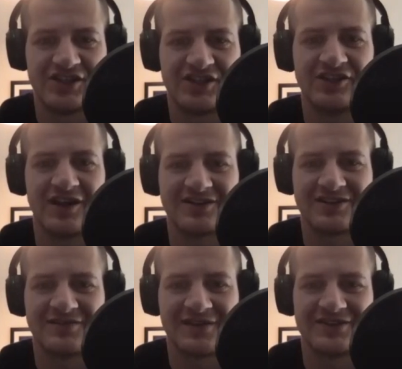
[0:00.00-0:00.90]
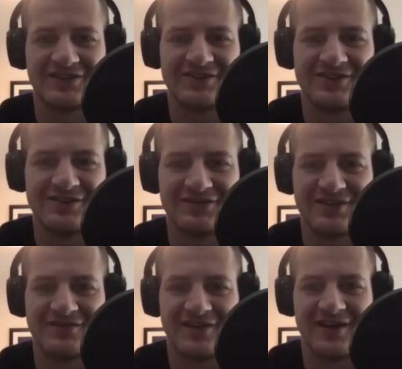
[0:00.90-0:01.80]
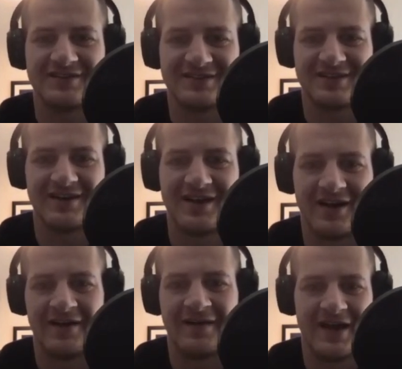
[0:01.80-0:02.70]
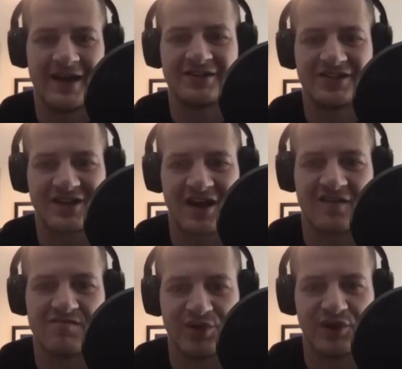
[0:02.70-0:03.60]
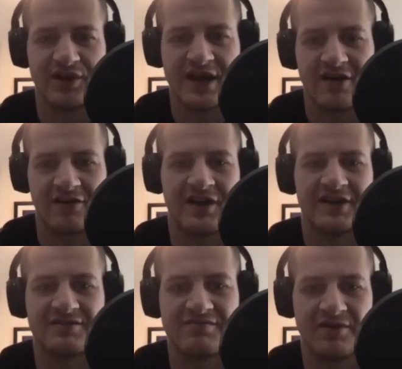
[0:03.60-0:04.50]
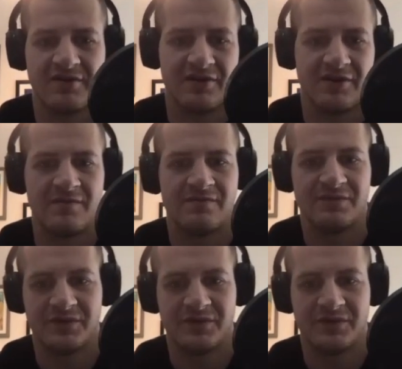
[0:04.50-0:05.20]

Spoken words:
She lost her first 2 UFC fights and just got completely outclassed in both of them.